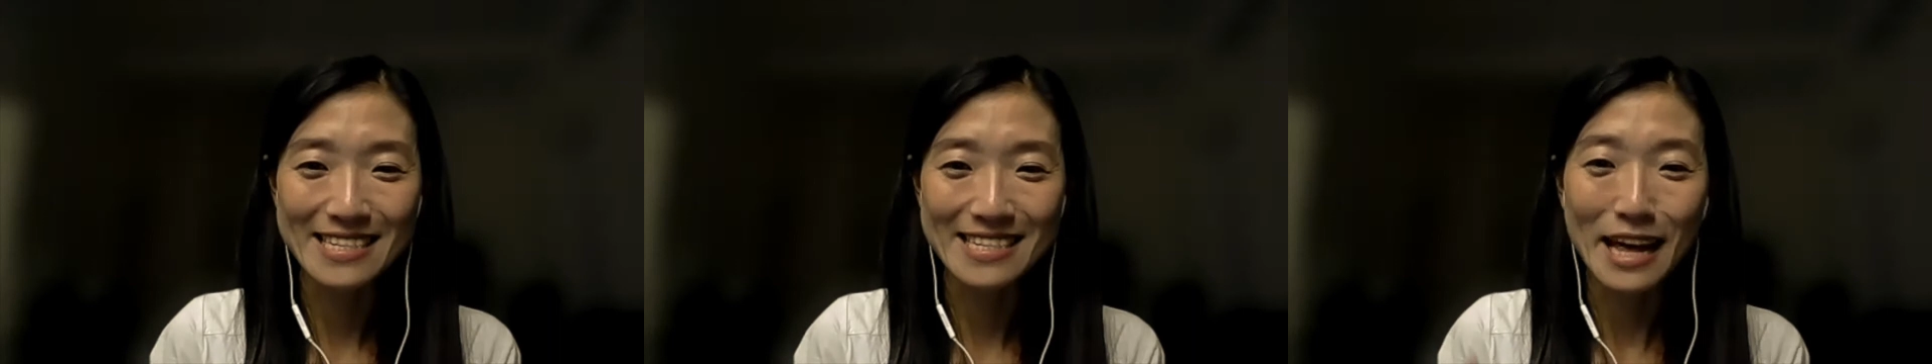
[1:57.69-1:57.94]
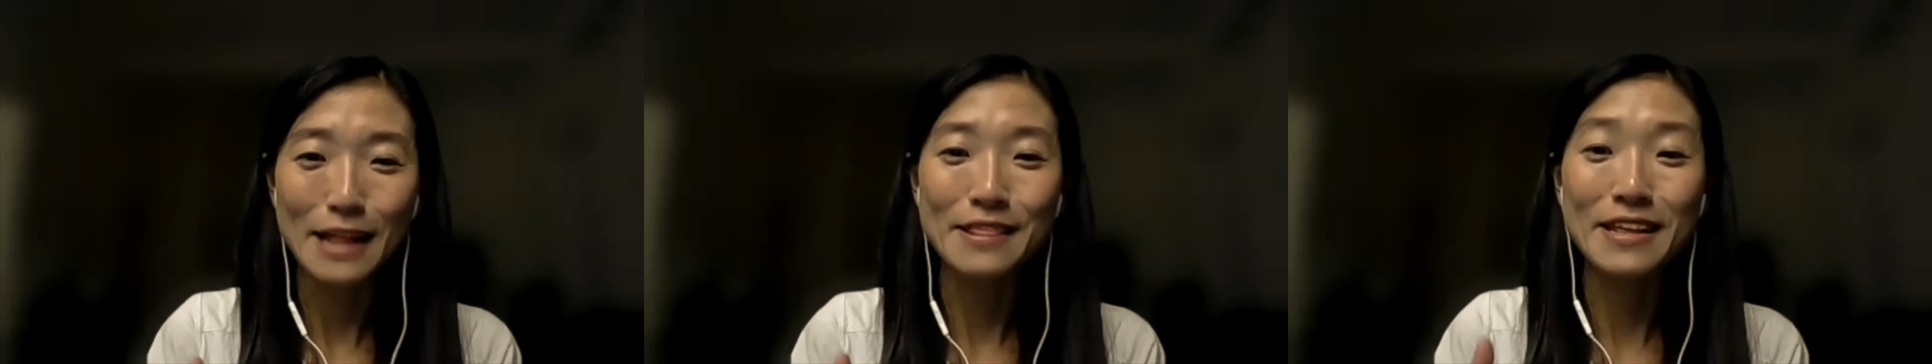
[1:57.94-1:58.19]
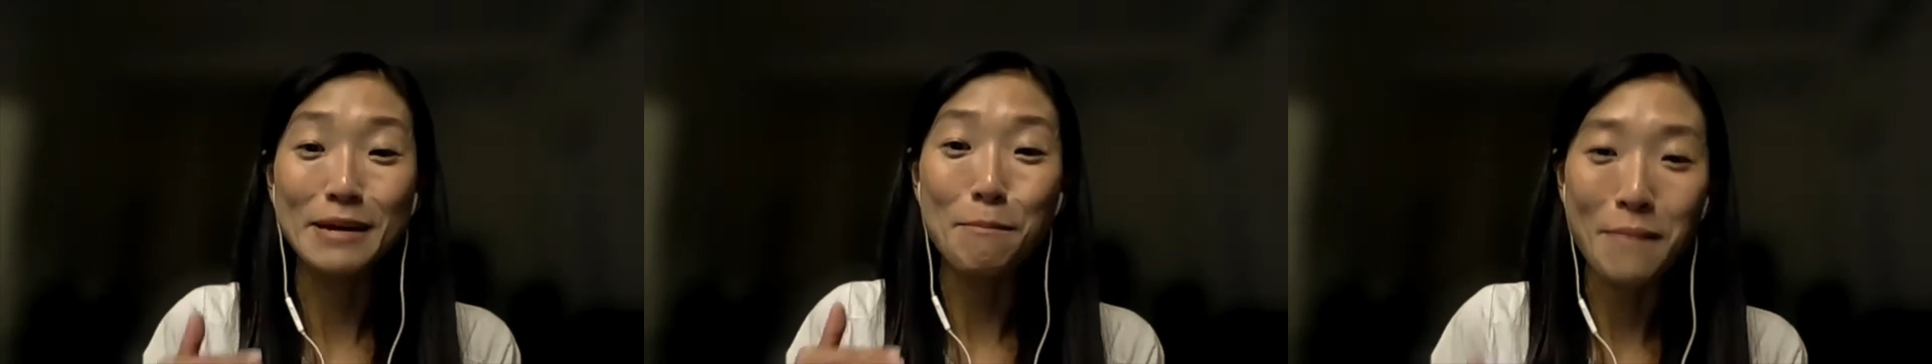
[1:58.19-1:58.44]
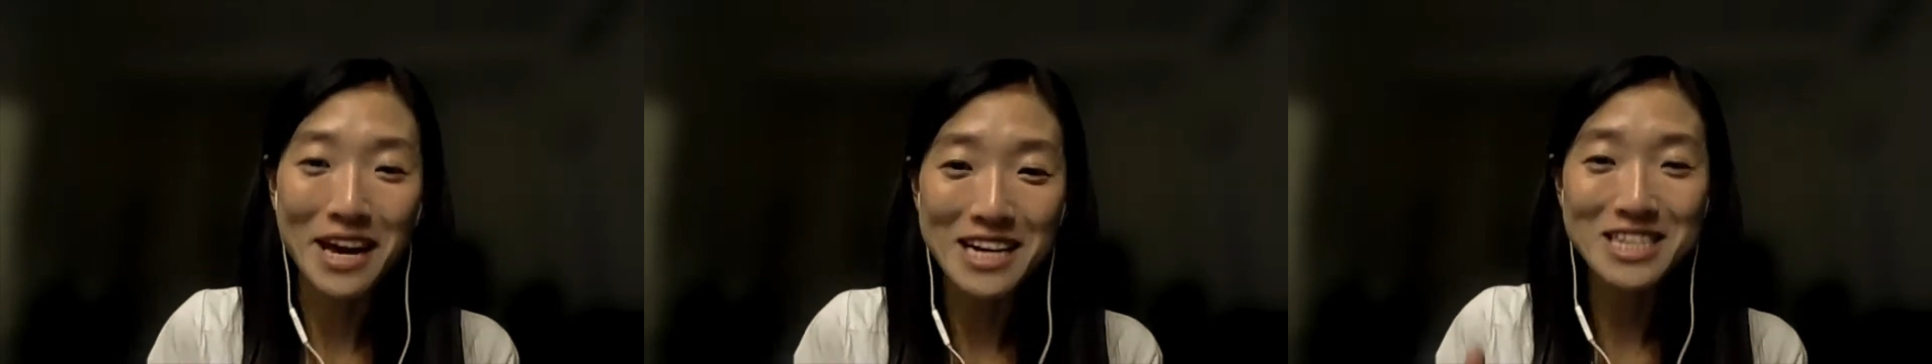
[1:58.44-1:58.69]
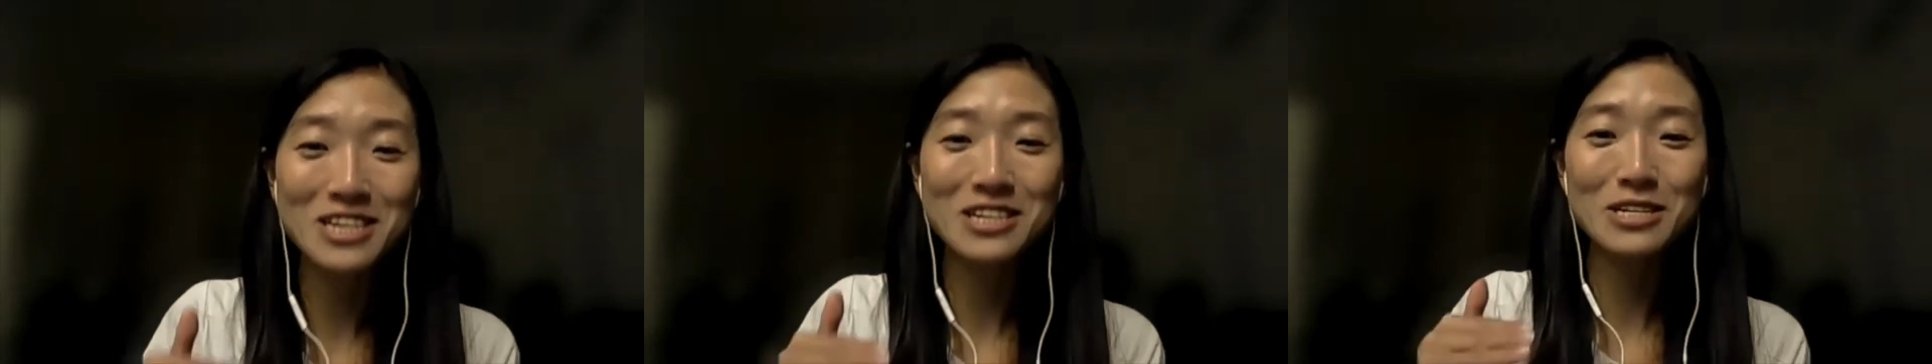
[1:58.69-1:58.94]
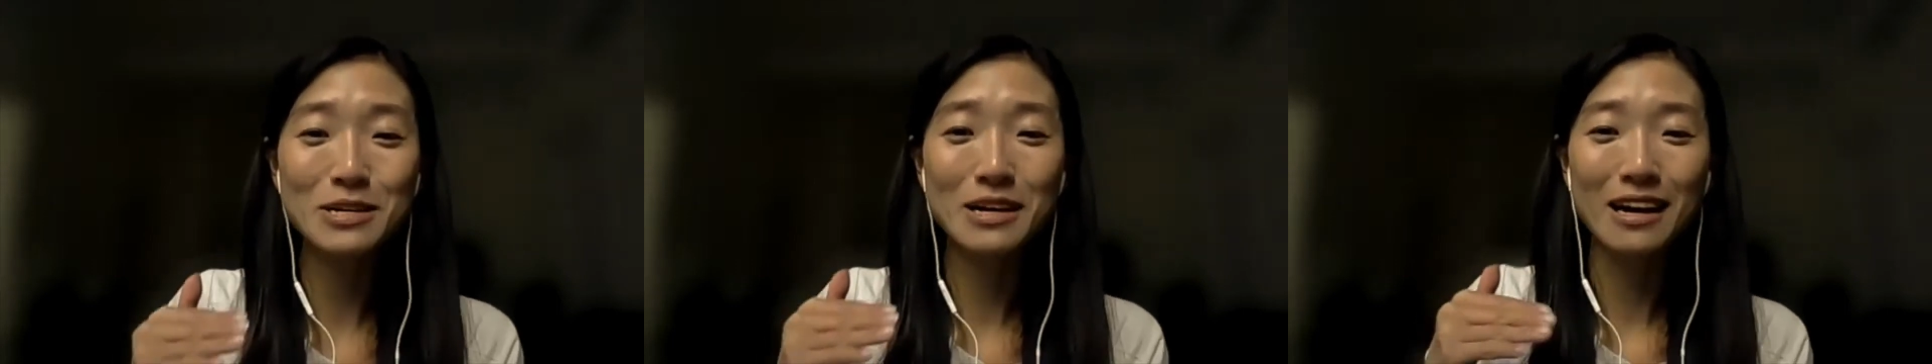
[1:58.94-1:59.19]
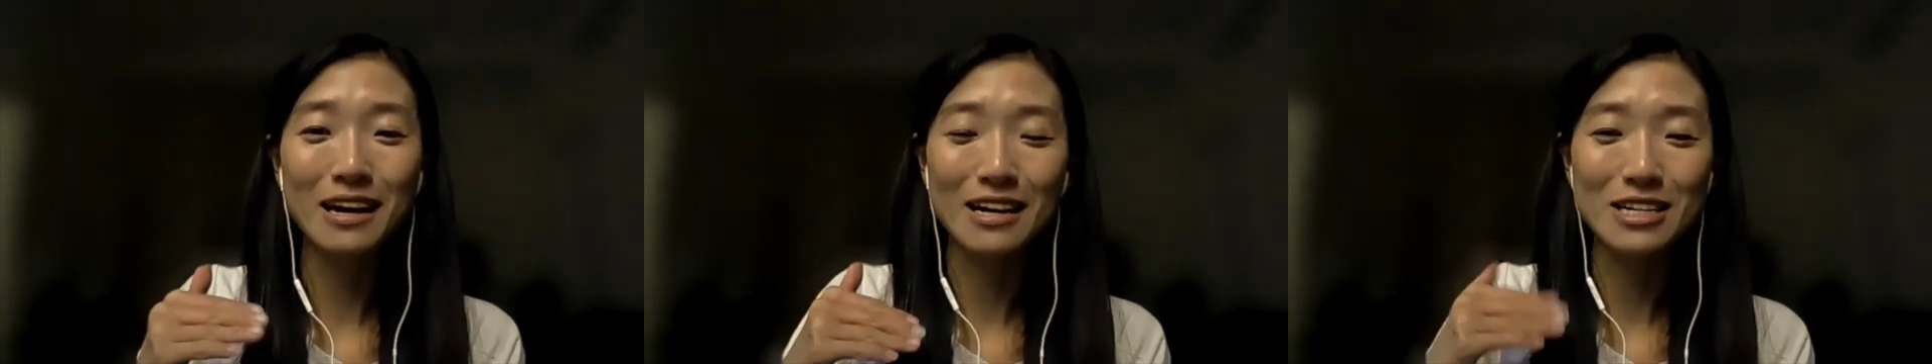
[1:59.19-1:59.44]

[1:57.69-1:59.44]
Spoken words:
as the major